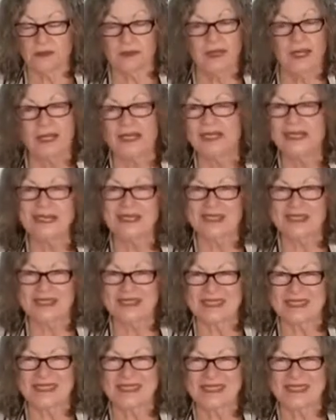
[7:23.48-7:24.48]
Not
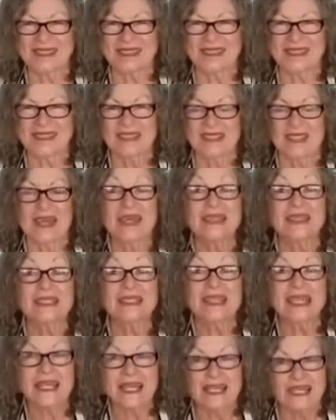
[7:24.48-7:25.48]
yeses,
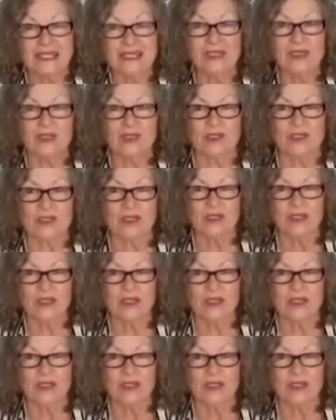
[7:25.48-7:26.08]
an answer.